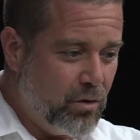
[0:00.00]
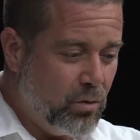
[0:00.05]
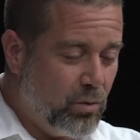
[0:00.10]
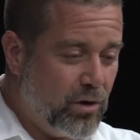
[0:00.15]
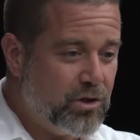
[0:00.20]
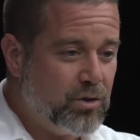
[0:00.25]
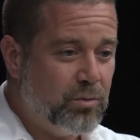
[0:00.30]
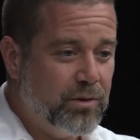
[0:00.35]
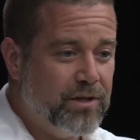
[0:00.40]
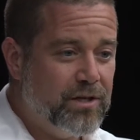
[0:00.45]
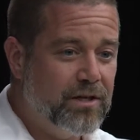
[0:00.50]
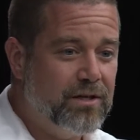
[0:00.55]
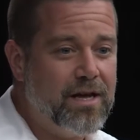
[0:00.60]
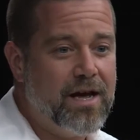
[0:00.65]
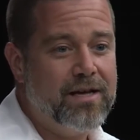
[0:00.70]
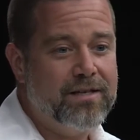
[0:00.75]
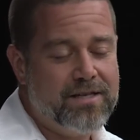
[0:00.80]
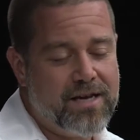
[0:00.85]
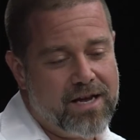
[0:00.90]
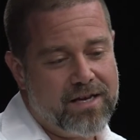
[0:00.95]
Once we did
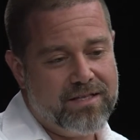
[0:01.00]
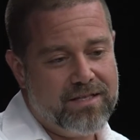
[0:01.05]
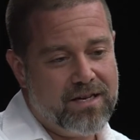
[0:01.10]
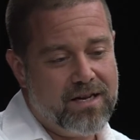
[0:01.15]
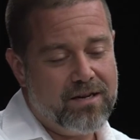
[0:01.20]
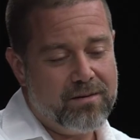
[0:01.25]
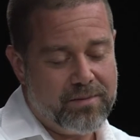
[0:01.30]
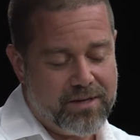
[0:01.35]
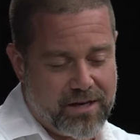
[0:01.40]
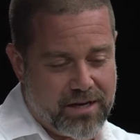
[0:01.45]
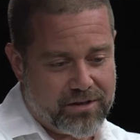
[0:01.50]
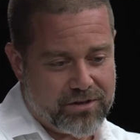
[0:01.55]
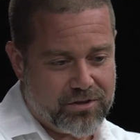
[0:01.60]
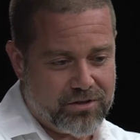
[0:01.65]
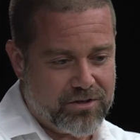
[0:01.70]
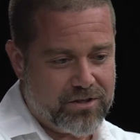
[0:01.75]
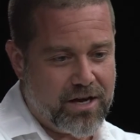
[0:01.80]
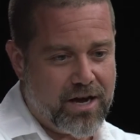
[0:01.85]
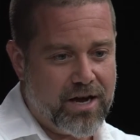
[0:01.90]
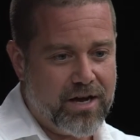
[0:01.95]
that taxonomy
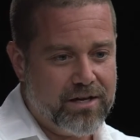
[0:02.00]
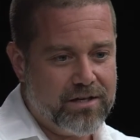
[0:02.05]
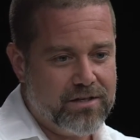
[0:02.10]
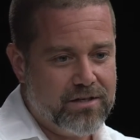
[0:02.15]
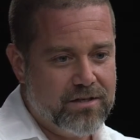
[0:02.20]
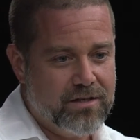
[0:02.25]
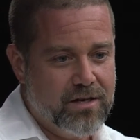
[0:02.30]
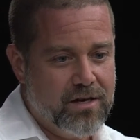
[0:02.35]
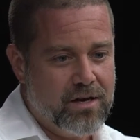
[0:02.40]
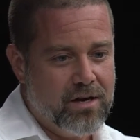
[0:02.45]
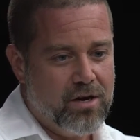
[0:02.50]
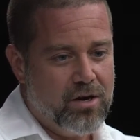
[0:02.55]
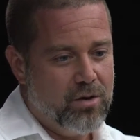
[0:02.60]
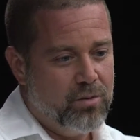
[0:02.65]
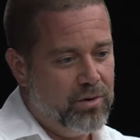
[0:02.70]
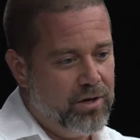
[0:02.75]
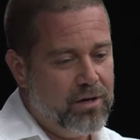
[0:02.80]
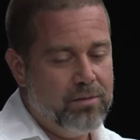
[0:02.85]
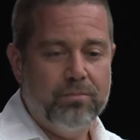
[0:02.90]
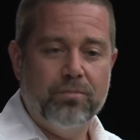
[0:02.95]
exercise,
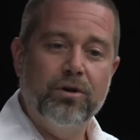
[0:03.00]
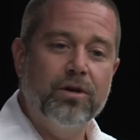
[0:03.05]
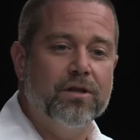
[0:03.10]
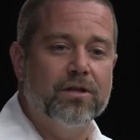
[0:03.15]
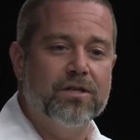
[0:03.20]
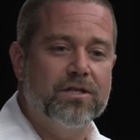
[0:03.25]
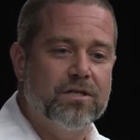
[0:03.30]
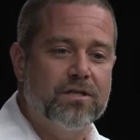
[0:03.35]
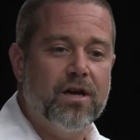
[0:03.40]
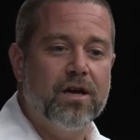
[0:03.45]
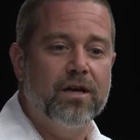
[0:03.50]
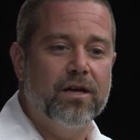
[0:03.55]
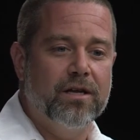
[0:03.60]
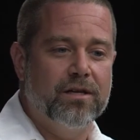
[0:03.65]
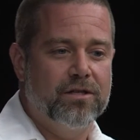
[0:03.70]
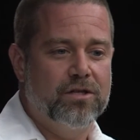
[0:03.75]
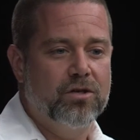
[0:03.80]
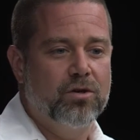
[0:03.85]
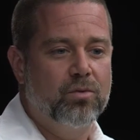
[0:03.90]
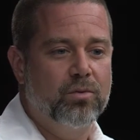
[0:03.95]
we didn't put it in the site
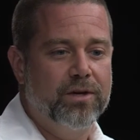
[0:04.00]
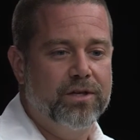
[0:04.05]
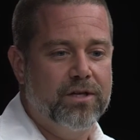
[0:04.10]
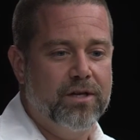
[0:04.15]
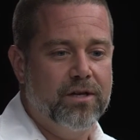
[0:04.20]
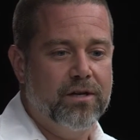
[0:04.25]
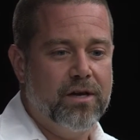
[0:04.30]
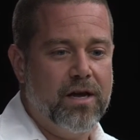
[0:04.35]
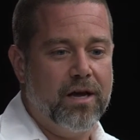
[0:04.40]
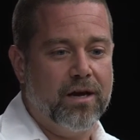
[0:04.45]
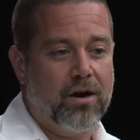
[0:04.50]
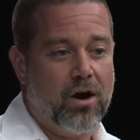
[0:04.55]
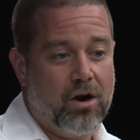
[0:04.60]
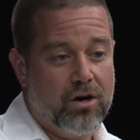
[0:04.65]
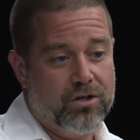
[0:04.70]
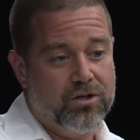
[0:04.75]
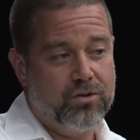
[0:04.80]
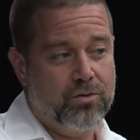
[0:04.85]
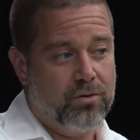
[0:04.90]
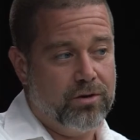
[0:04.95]
until we did a
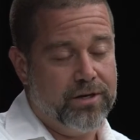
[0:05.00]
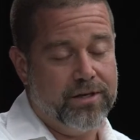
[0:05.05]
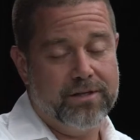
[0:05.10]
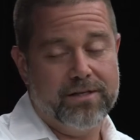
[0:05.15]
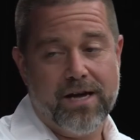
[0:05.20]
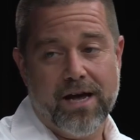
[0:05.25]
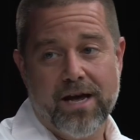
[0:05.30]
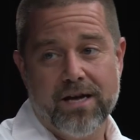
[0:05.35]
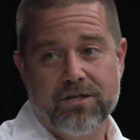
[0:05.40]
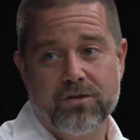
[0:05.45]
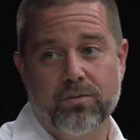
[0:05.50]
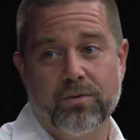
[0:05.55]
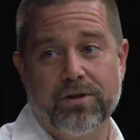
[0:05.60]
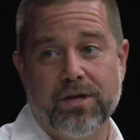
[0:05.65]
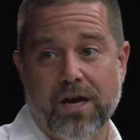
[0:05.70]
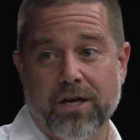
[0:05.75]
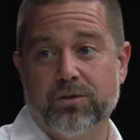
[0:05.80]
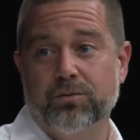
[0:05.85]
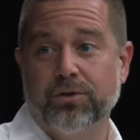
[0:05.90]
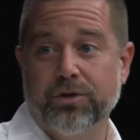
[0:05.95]
card sorting task with
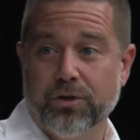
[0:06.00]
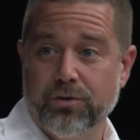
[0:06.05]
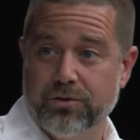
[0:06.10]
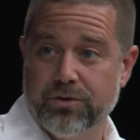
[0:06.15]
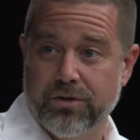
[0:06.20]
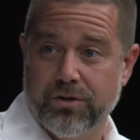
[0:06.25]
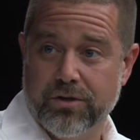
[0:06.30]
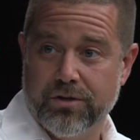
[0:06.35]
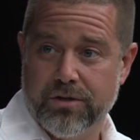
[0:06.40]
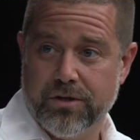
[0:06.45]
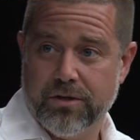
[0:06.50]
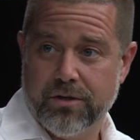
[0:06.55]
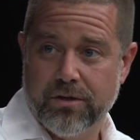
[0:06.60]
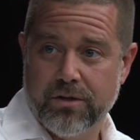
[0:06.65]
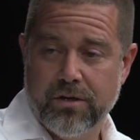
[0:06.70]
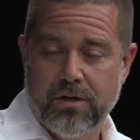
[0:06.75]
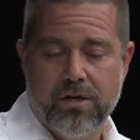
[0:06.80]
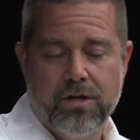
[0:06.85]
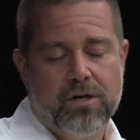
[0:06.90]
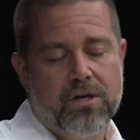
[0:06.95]
actual users.
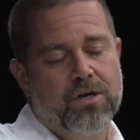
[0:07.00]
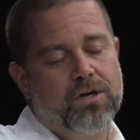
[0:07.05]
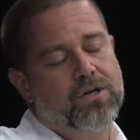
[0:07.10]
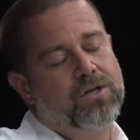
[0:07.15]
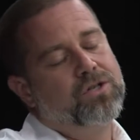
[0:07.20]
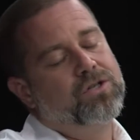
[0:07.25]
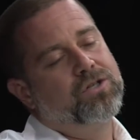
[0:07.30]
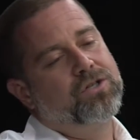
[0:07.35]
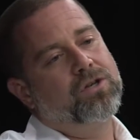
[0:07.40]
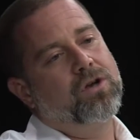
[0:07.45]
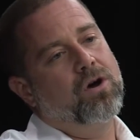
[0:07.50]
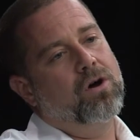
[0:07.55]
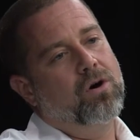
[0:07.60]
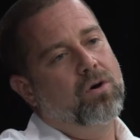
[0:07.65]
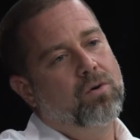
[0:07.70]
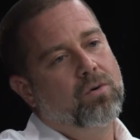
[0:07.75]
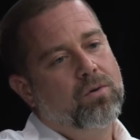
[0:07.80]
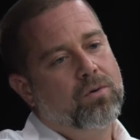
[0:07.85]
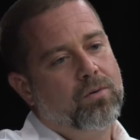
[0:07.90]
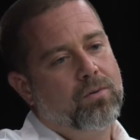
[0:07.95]

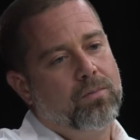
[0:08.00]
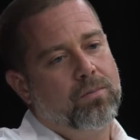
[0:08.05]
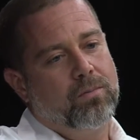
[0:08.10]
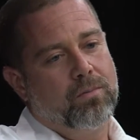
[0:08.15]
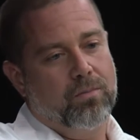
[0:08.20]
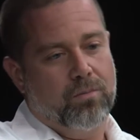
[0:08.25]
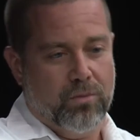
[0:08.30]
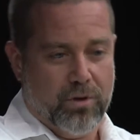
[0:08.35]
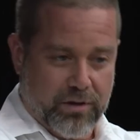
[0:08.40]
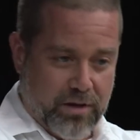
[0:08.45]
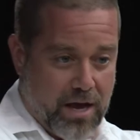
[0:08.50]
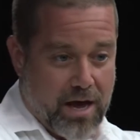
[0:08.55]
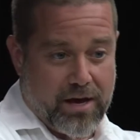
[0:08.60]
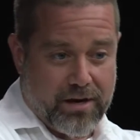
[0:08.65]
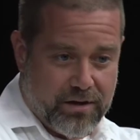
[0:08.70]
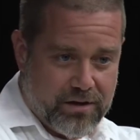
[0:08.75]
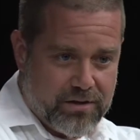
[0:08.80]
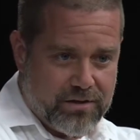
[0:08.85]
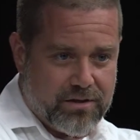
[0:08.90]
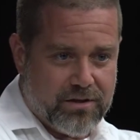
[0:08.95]
So what
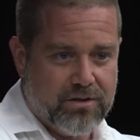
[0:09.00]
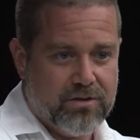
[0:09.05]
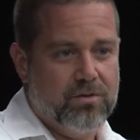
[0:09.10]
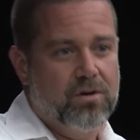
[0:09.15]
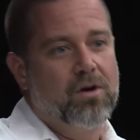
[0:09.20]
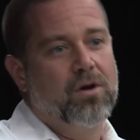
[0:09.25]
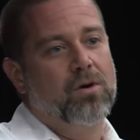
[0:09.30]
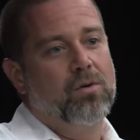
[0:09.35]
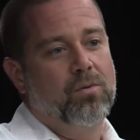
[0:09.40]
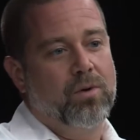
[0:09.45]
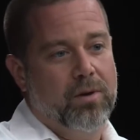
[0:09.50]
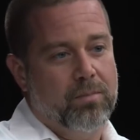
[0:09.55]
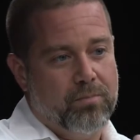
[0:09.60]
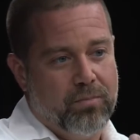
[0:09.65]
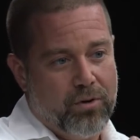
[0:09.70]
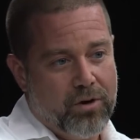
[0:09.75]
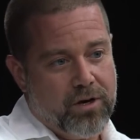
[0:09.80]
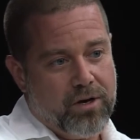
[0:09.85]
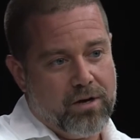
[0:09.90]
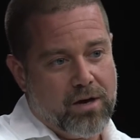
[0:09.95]
that is we
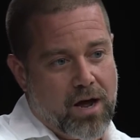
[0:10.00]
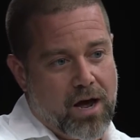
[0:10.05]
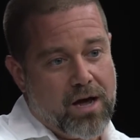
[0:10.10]
put it